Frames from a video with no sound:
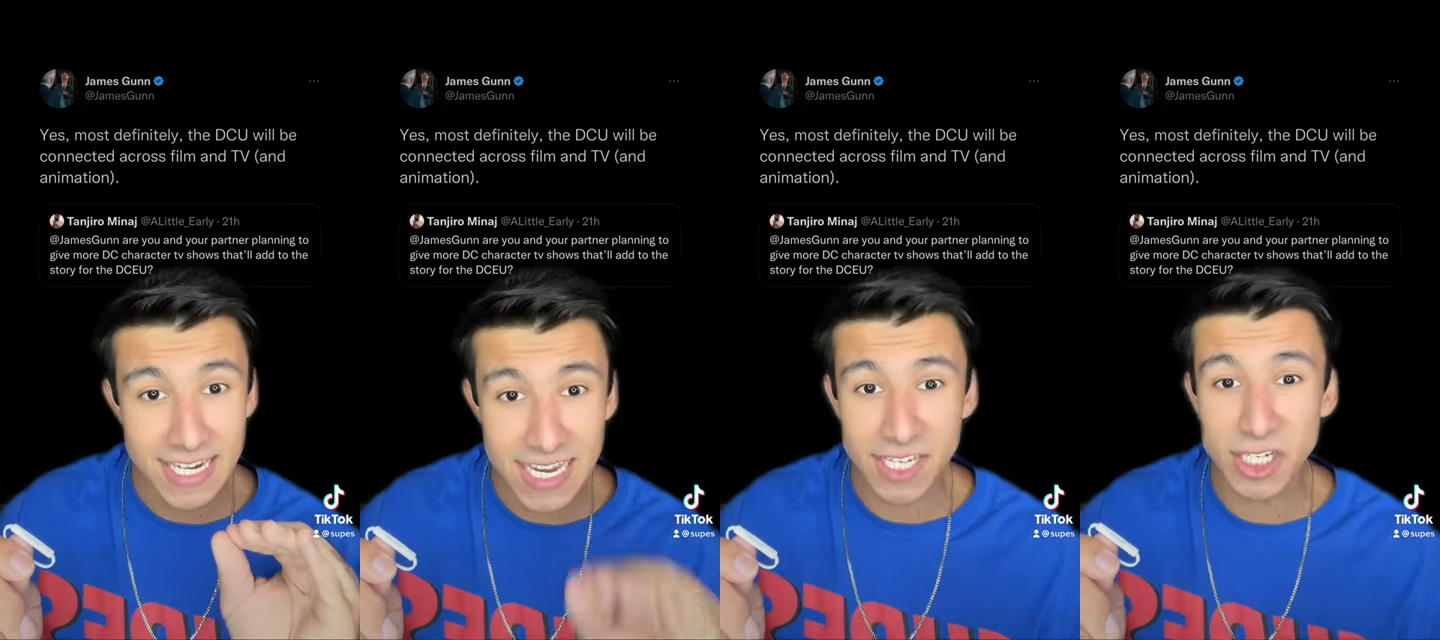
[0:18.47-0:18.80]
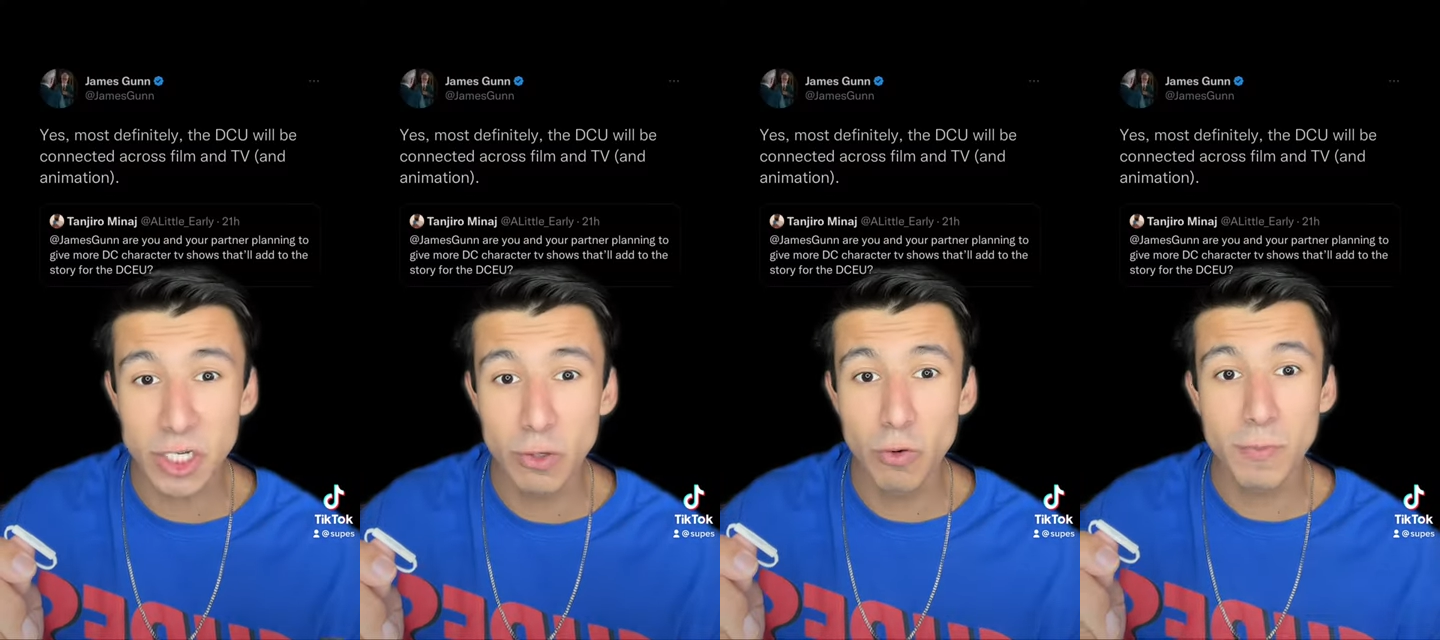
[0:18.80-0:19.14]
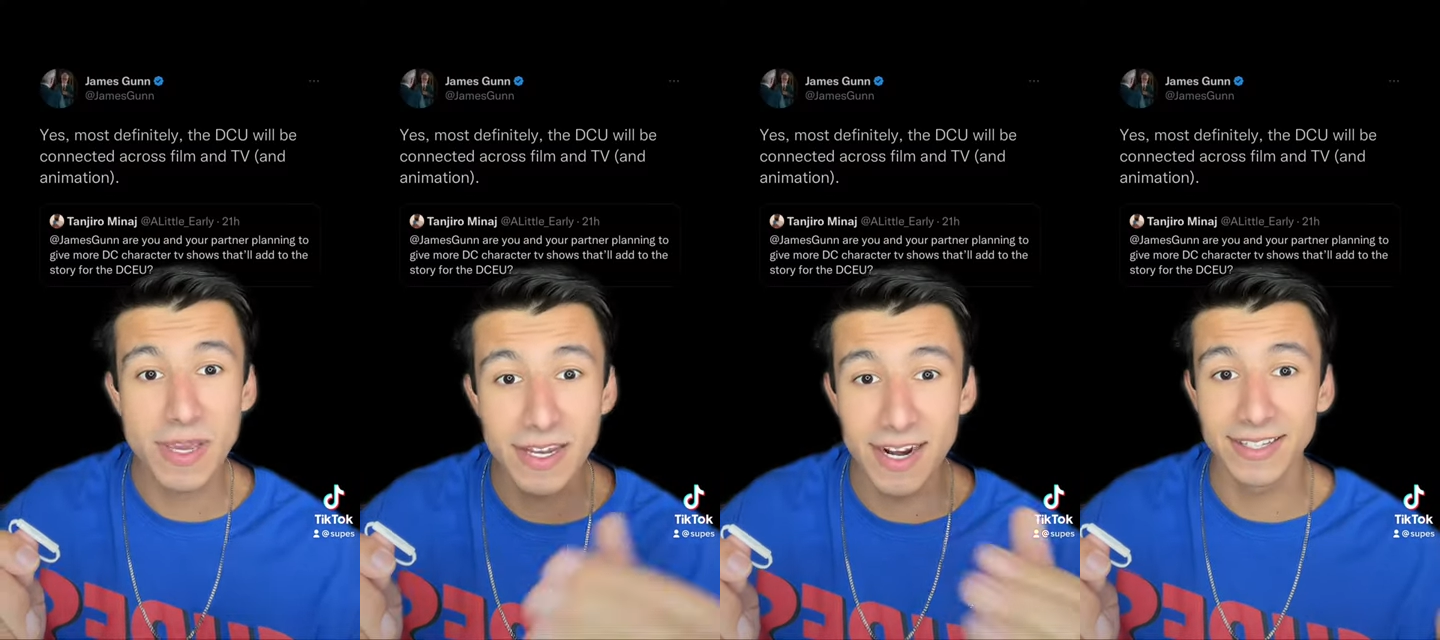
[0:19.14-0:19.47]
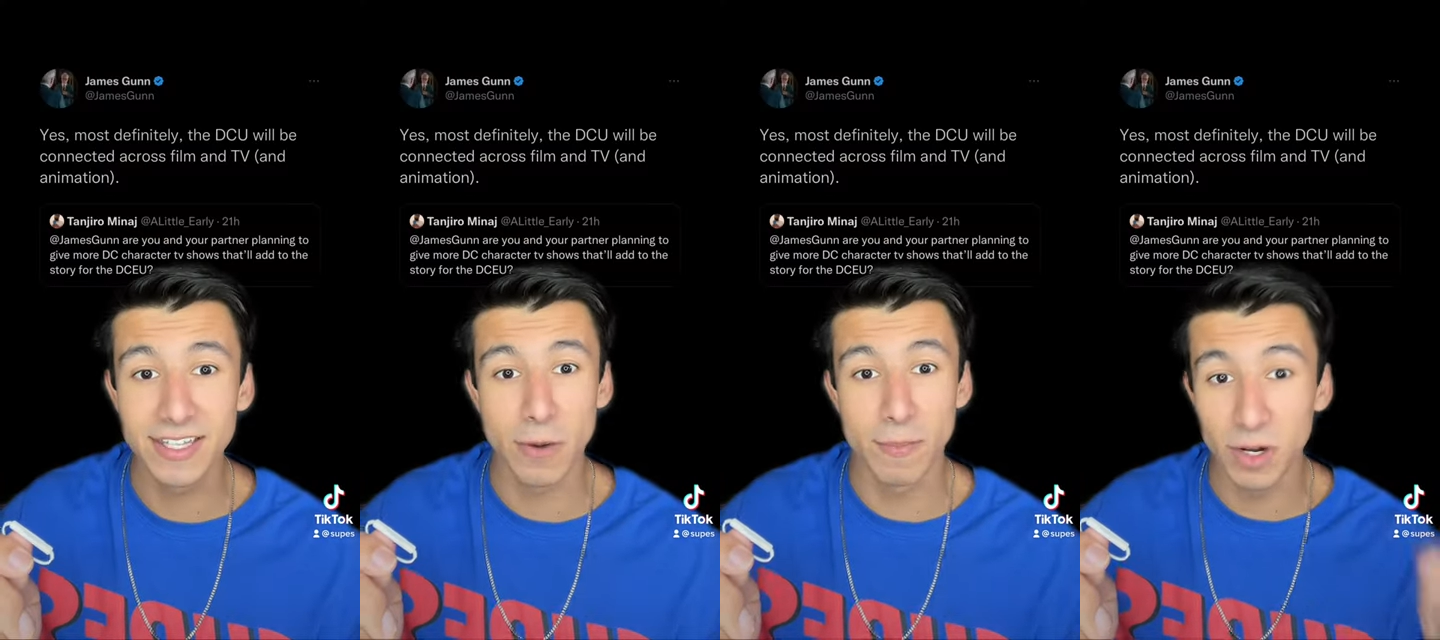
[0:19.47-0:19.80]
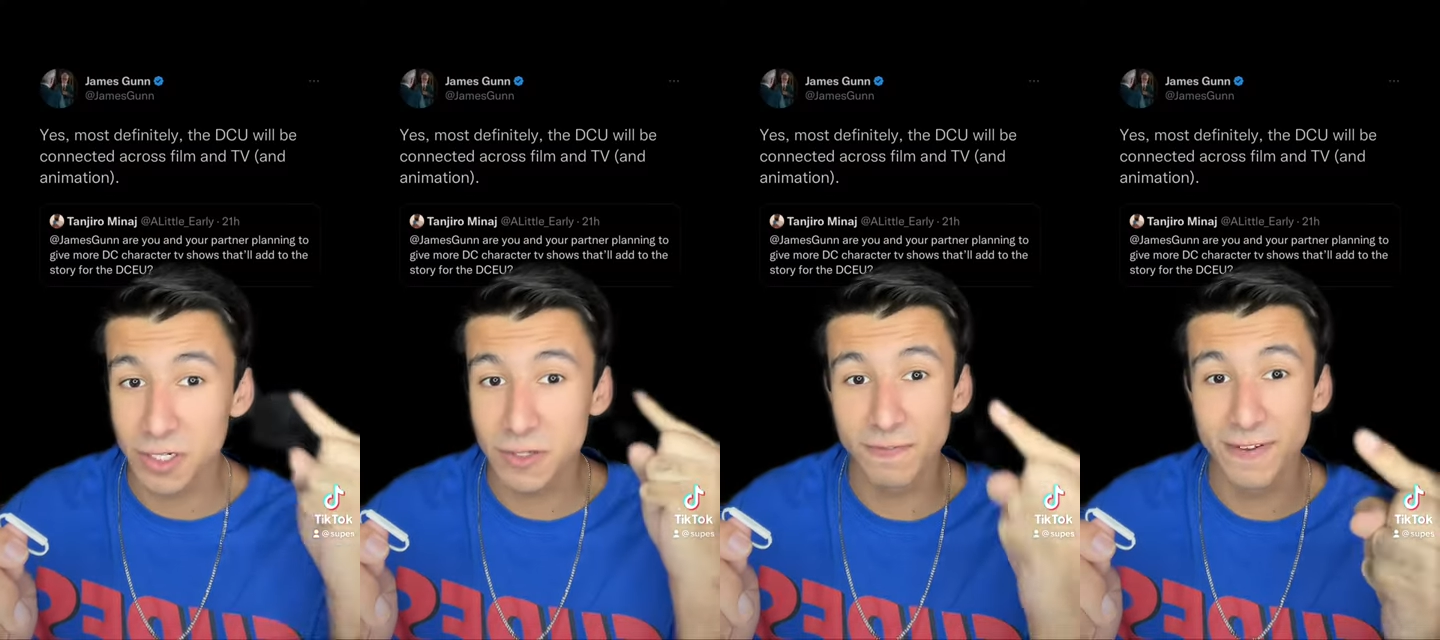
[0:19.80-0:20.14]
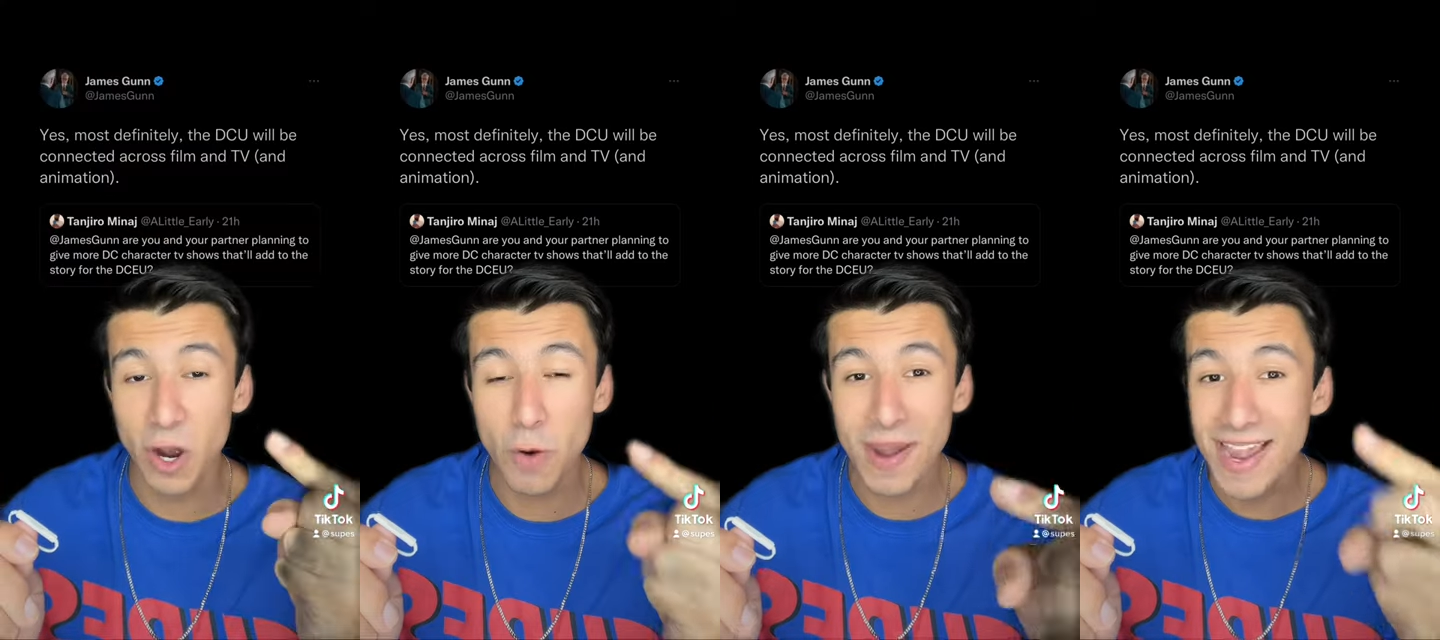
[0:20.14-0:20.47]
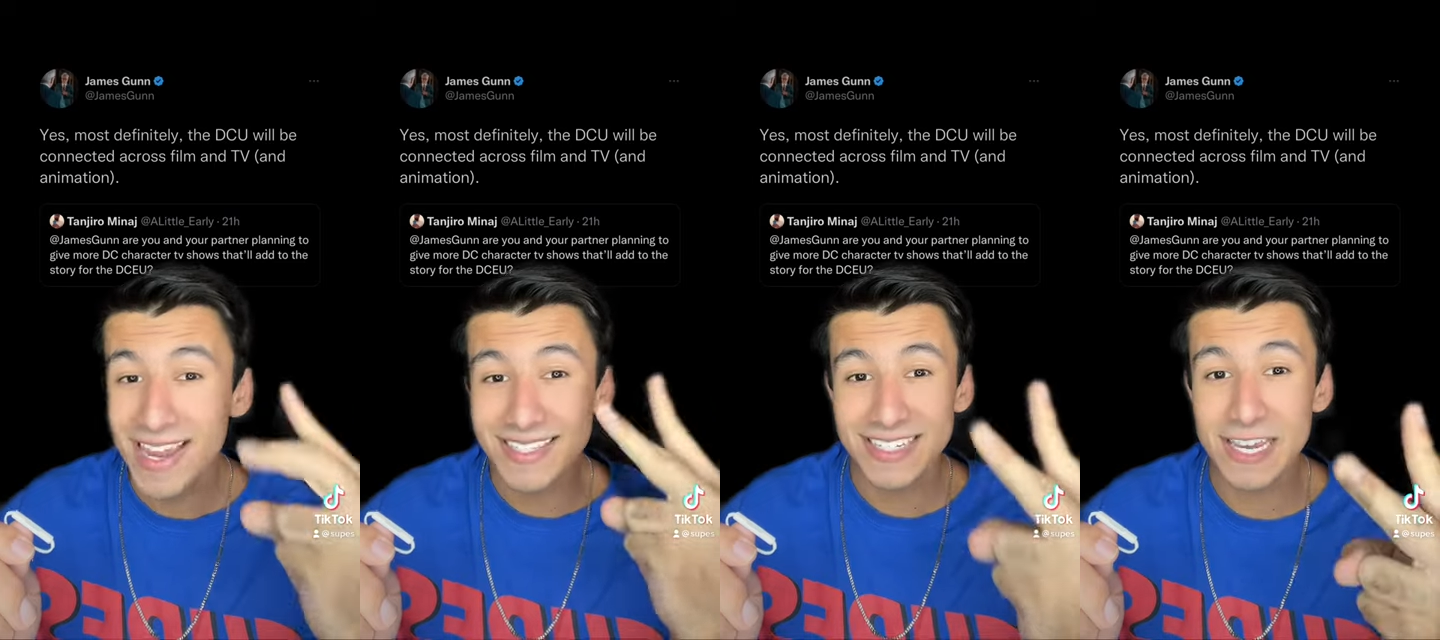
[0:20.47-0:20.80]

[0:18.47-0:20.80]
the DCU will be connected amongst film,